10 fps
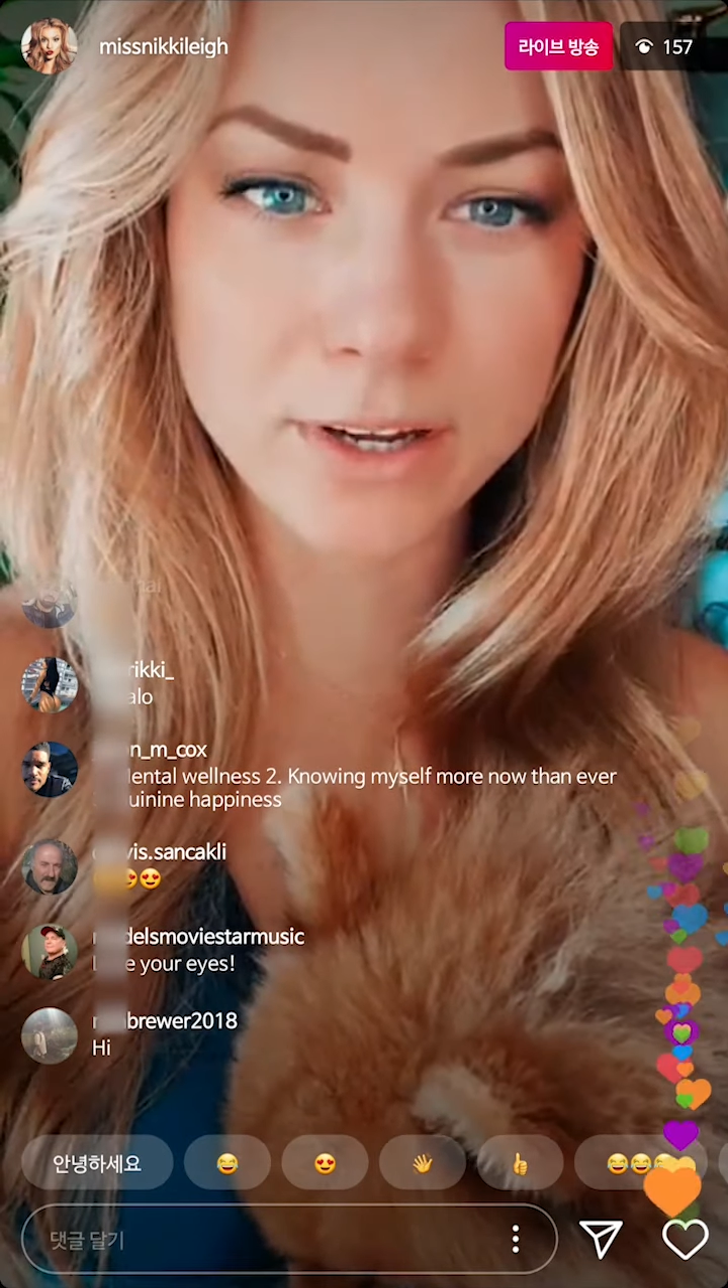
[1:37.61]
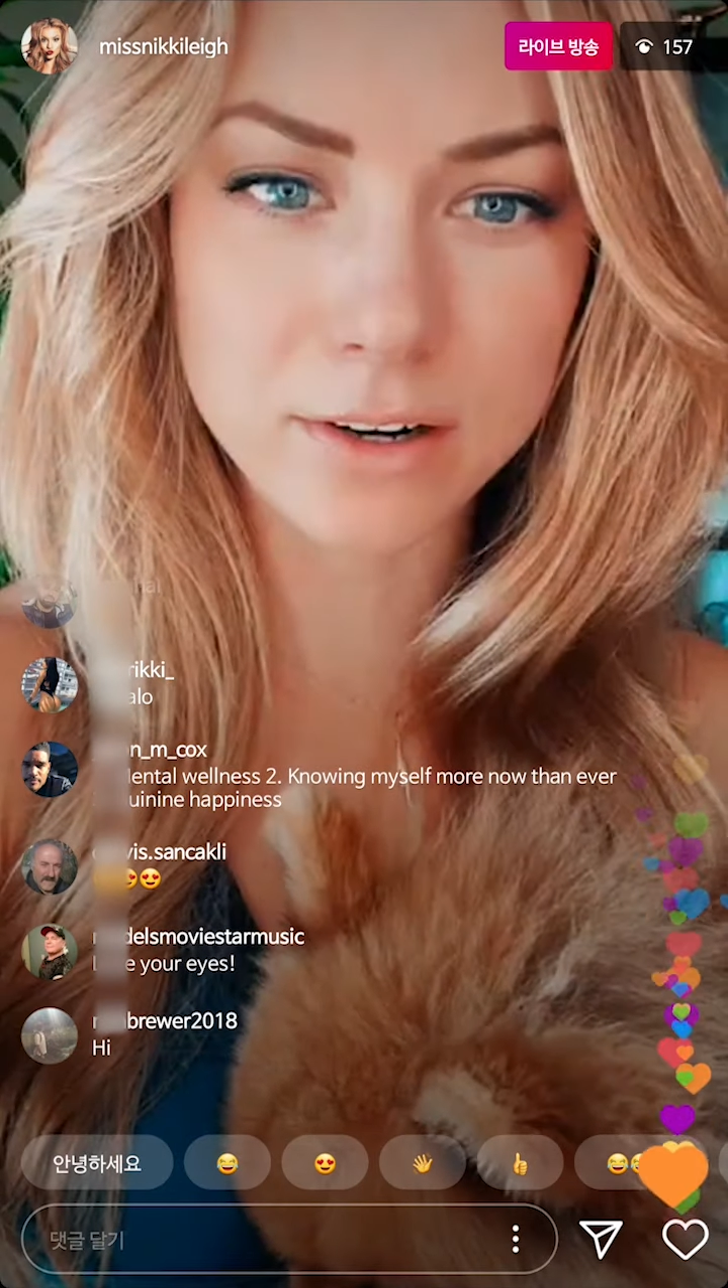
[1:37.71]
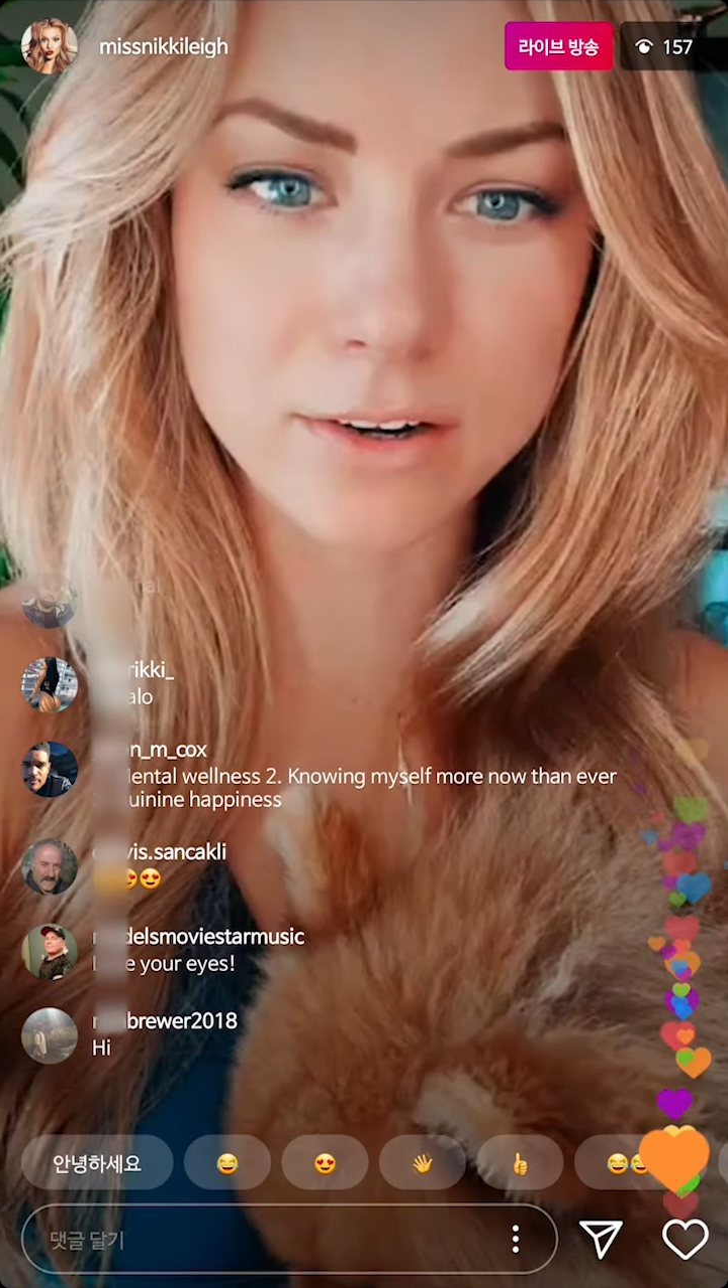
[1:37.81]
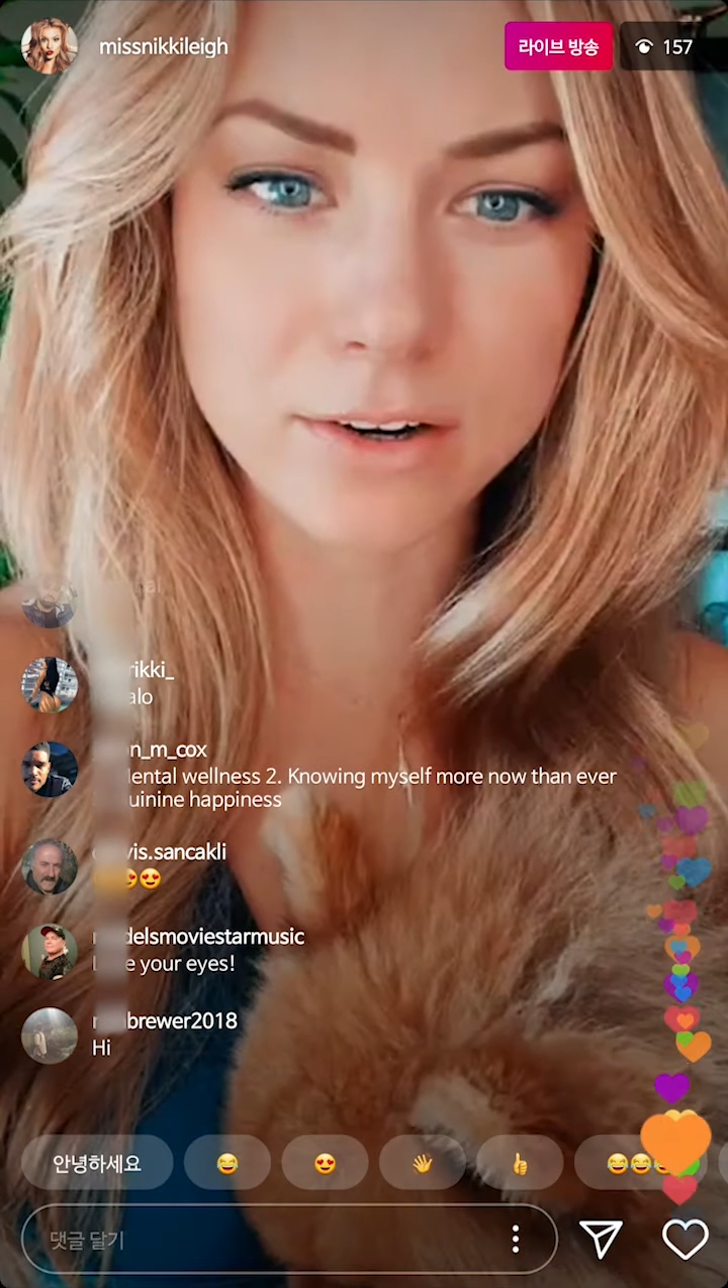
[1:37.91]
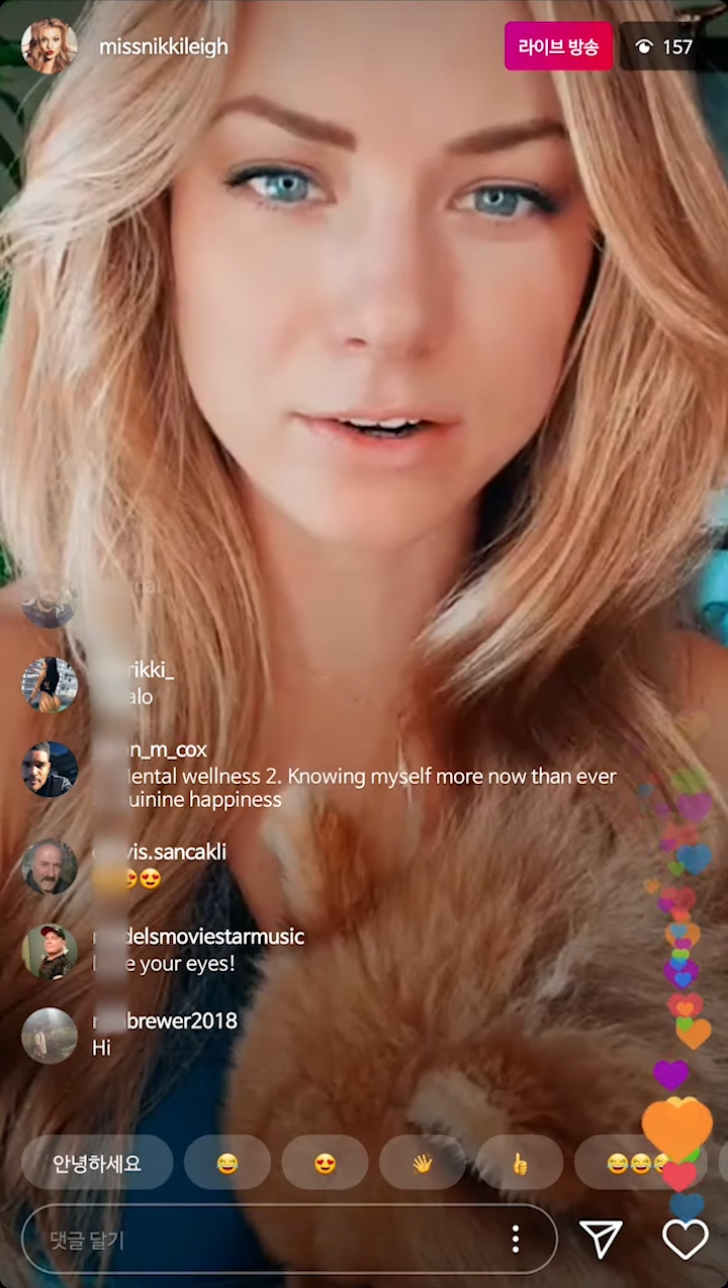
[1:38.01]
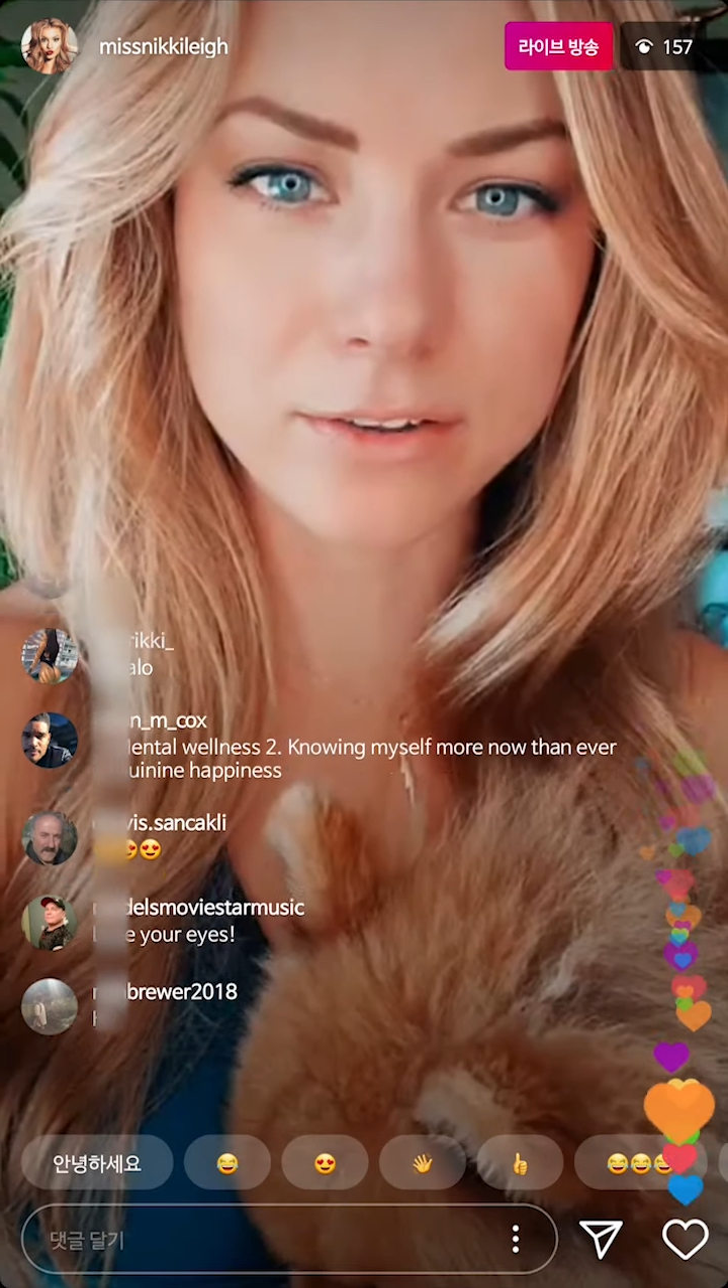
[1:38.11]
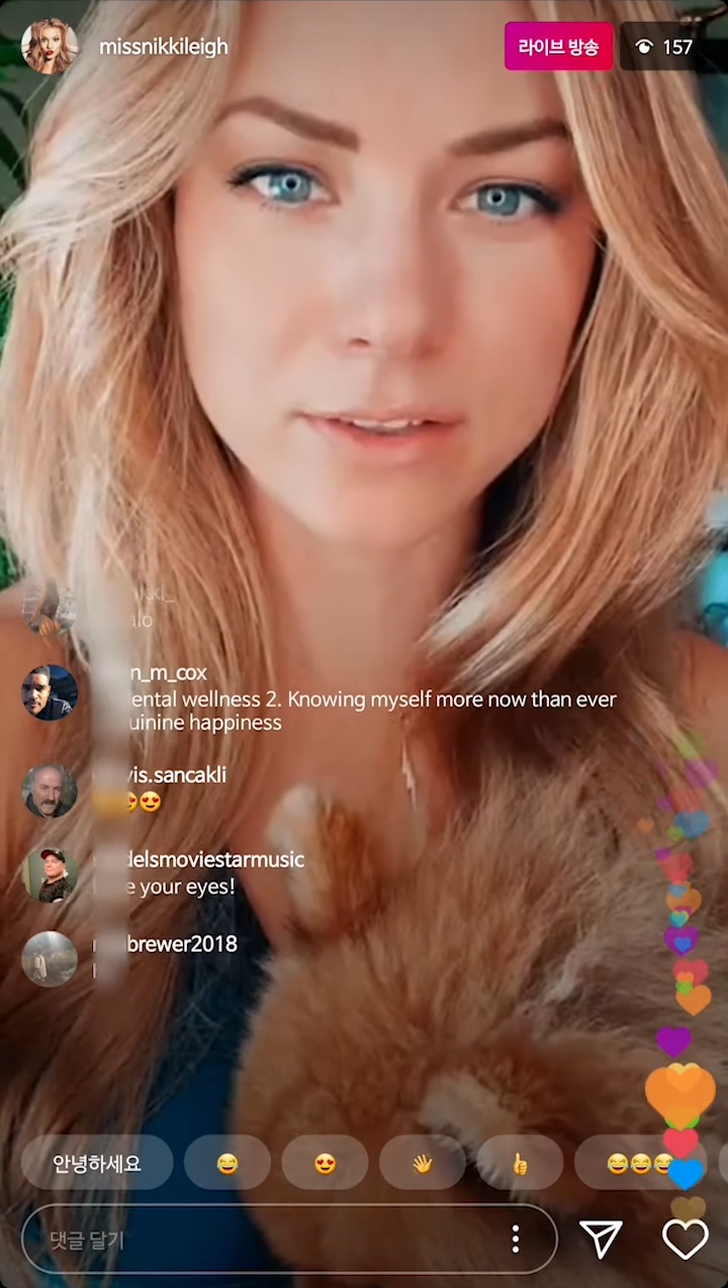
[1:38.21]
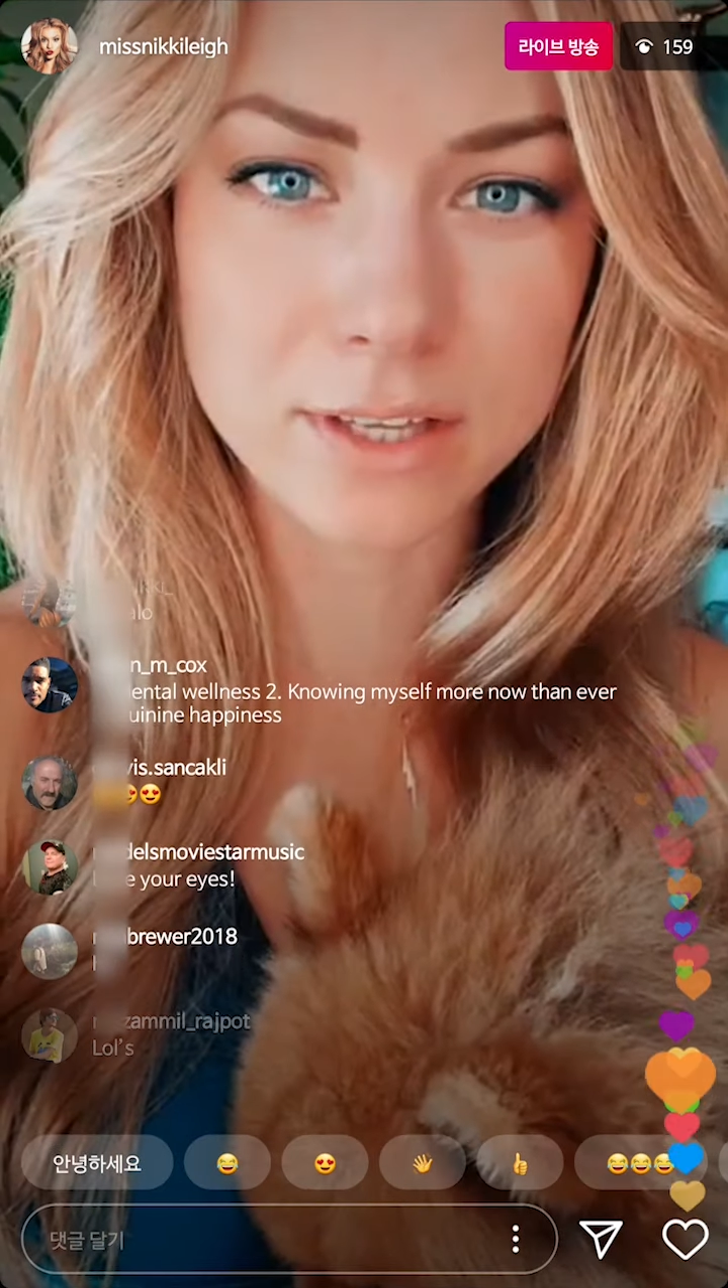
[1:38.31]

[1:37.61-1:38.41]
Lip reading: on Earth